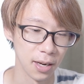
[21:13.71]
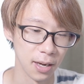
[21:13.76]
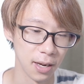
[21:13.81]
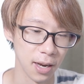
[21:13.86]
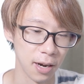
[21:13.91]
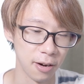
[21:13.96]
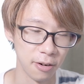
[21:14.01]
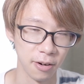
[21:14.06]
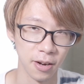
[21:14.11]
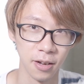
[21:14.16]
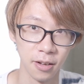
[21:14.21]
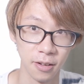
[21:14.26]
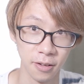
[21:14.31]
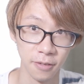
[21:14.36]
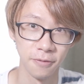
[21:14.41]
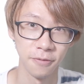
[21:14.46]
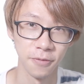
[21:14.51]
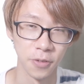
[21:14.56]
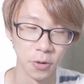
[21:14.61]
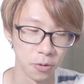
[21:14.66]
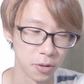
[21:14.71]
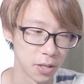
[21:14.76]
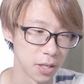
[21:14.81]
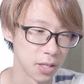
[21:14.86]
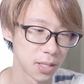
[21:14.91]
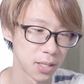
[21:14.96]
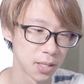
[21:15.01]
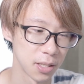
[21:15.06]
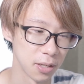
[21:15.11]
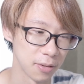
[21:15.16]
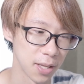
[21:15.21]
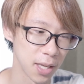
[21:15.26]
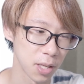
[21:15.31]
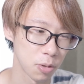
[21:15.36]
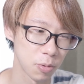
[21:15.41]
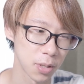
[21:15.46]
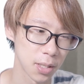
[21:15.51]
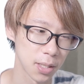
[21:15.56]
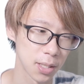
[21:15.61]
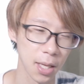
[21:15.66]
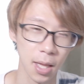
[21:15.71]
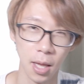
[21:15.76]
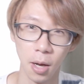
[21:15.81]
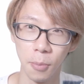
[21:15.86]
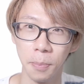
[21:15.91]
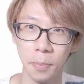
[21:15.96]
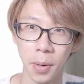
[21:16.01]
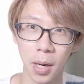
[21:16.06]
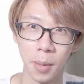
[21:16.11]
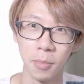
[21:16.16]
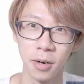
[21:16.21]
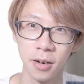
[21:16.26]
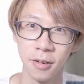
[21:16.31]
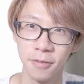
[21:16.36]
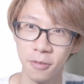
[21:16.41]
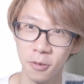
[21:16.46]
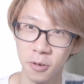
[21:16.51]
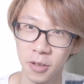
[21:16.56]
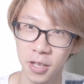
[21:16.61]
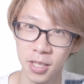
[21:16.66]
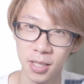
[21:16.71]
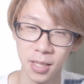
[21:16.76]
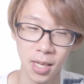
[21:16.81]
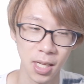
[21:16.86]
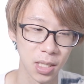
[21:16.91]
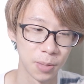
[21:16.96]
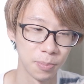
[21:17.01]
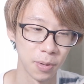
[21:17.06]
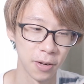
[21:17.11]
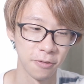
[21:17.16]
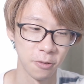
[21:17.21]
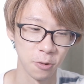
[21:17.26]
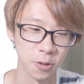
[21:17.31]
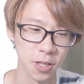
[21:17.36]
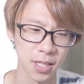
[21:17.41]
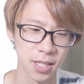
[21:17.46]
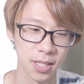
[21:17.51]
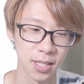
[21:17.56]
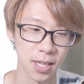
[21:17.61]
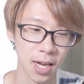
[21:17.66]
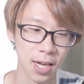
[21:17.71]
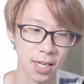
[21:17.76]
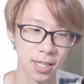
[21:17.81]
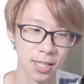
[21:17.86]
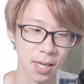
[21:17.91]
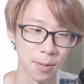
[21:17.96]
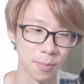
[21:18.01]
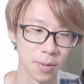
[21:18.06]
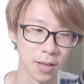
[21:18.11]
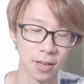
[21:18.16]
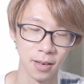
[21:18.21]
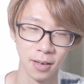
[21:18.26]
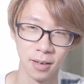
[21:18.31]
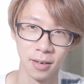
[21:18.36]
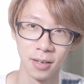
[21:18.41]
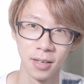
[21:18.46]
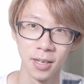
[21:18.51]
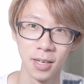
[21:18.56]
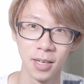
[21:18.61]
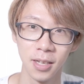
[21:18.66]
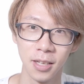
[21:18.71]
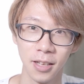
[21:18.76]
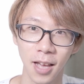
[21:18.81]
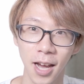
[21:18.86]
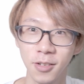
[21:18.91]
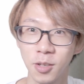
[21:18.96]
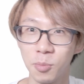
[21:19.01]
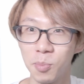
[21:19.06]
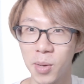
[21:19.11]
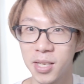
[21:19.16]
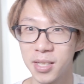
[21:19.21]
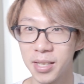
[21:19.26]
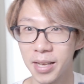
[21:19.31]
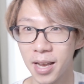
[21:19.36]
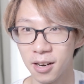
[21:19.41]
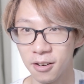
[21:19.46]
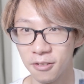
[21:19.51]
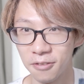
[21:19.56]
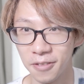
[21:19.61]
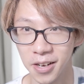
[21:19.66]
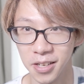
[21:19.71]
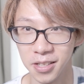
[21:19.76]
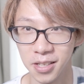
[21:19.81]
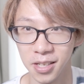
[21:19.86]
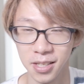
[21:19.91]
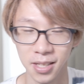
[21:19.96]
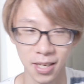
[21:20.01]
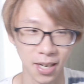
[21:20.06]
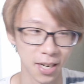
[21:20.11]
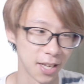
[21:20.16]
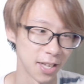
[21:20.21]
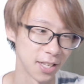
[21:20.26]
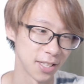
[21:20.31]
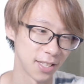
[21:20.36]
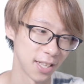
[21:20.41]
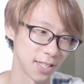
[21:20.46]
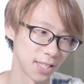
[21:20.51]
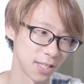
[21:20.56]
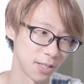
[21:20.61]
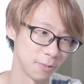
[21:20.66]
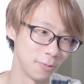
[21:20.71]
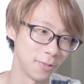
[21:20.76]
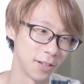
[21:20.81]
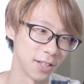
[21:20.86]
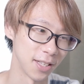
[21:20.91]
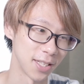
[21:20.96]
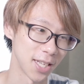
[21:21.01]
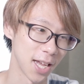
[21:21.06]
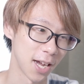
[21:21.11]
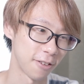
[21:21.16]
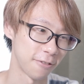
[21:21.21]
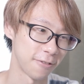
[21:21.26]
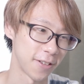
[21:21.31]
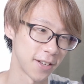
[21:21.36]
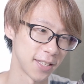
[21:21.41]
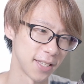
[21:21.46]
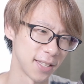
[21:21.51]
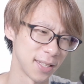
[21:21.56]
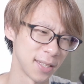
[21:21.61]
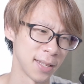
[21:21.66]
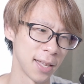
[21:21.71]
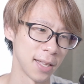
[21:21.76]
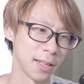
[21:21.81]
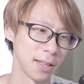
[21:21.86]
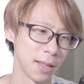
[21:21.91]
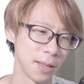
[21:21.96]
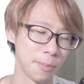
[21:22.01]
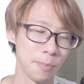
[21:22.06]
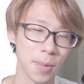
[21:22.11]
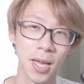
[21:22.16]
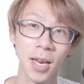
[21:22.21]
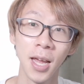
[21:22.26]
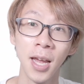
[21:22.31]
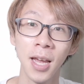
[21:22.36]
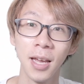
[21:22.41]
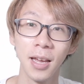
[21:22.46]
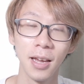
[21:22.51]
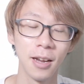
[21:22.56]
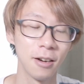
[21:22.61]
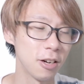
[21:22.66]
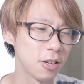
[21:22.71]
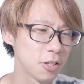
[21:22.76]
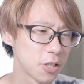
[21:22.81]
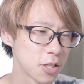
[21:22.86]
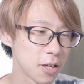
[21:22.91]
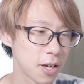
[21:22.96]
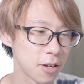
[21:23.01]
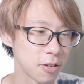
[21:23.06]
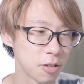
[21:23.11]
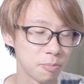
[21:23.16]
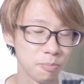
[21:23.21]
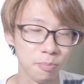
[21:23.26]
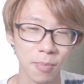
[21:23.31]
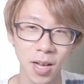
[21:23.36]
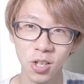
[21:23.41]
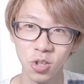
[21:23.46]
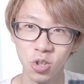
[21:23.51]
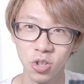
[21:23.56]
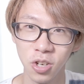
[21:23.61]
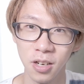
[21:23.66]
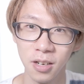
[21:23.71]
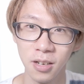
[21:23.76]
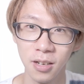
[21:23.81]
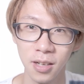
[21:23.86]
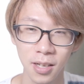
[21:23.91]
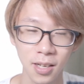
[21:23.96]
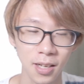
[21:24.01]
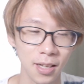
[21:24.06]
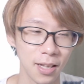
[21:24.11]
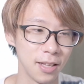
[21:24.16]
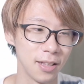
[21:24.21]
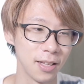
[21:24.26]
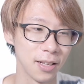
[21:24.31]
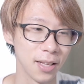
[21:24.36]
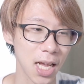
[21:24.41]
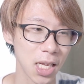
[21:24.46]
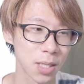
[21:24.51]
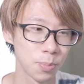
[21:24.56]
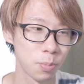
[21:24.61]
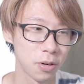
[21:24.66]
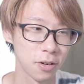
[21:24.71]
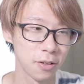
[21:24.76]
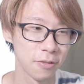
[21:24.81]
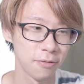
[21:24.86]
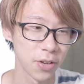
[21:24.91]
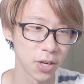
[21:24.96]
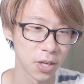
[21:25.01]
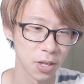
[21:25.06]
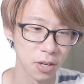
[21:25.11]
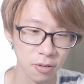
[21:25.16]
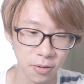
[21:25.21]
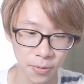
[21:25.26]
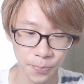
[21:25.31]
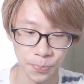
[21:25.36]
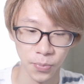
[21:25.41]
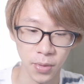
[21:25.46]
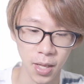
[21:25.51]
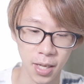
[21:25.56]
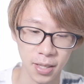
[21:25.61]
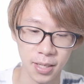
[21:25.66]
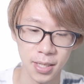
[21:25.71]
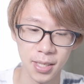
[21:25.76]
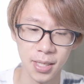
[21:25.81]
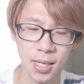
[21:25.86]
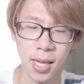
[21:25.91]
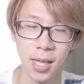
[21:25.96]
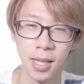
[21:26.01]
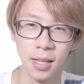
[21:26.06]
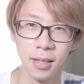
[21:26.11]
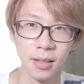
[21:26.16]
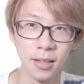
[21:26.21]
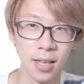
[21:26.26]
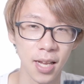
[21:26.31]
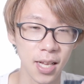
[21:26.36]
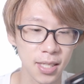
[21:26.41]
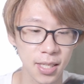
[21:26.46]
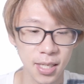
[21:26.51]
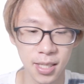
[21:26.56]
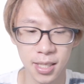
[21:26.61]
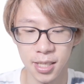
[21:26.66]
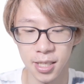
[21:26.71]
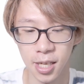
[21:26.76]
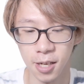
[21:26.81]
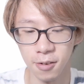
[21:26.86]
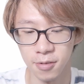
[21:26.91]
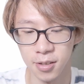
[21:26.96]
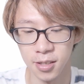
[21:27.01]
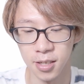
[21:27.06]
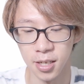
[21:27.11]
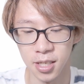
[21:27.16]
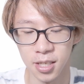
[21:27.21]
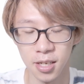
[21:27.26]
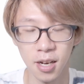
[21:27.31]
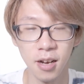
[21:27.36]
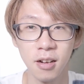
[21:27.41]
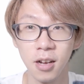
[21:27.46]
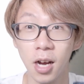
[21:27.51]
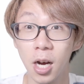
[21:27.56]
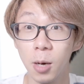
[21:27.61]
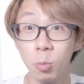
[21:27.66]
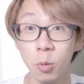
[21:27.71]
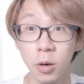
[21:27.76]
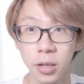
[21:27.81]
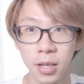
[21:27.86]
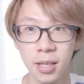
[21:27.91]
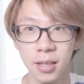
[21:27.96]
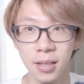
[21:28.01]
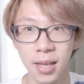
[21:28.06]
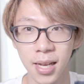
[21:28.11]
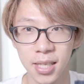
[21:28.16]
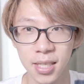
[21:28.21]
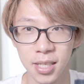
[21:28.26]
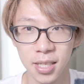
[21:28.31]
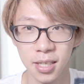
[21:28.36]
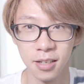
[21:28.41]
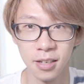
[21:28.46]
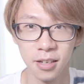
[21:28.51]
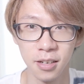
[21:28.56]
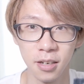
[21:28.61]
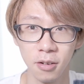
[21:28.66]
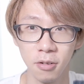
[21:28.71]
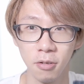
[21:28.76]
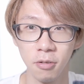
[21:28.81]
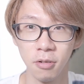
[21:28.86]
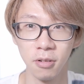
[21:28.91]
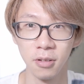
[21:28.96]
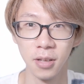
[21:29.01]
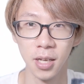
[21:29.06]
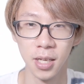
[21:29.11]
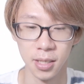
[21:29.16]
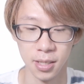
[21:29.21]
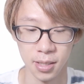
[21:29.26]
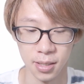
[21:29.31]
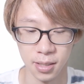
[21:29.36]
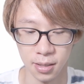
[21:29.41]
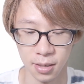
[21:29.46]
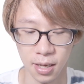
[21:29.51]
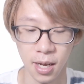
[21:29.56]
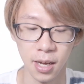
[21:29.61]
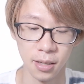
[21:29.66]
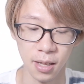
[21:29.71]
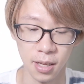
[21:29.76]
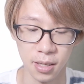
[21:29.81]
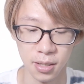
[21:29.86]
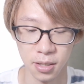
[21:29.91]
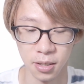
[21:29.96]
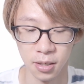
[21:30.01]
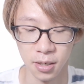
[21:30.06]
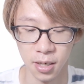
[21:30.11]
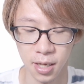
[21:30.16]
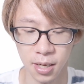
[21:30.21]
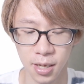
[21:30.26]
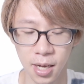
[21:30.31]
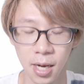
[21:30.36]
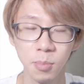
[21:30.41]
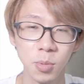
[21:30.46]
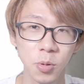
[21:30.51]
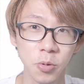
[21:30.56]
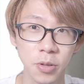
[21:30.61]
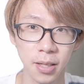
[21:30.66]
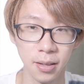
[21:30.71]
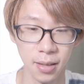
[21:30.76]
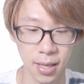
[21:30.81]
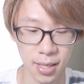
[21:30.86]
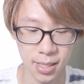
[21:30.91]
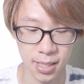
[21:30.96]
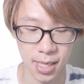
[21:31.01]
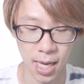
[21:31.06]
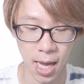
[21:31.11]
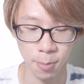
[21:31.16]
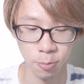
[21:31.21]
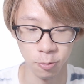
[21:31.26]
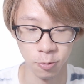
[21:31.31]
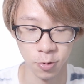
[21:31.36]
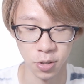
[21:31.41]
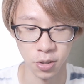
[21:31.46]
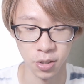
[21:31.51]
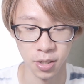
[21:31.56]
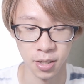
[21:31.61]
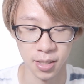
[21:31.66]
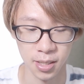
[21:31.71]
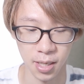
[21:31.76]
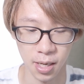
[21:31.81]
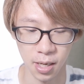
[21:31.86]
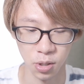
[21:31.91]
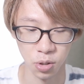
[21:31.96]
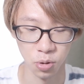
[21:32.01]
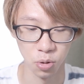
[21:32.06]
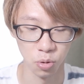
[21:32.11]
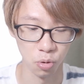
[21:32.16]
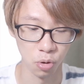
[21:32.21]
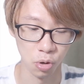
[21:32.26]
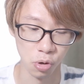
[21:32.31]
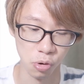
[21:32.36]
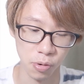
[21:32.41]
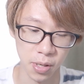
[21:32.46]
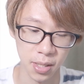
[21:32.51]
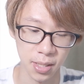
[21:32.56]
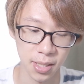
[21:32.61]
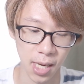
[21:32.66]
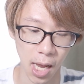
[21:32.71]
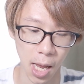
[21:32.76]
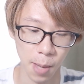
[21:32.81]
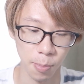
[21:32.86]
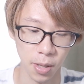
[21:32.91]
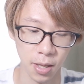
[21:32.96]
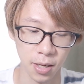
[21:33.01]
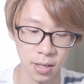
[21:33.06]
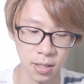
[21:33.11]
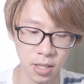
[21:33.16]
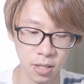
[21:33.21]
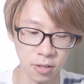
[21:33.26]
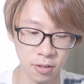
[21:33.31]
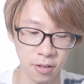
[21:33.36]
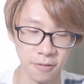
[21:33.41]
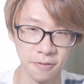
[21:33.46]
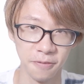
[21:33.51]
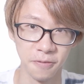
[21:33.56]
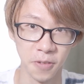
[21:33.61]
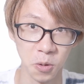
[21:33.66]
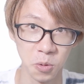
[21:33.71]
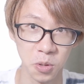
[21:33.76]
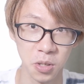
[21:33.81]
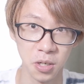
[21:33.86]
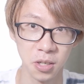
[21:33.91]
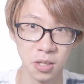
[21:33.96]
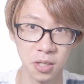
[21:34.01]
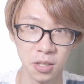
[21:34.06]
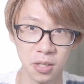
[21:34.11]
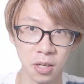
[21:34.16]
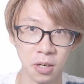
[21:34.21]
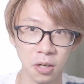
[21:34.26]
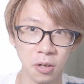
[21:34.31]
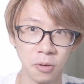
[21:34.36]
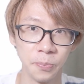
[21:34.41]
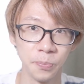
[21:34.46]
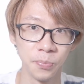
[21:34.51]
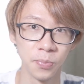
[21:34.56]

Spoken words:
area in focus. So that was like a bummer for this lens, but for this size, I mean, you had to make sacrifices, and I guess that's one of the sacrifices that they made. And also I have to mention in the last part of the video that this lens itself does not come with a lens hood or lens hood. It comes with a lens cap, which is a screw-in type into the filter. So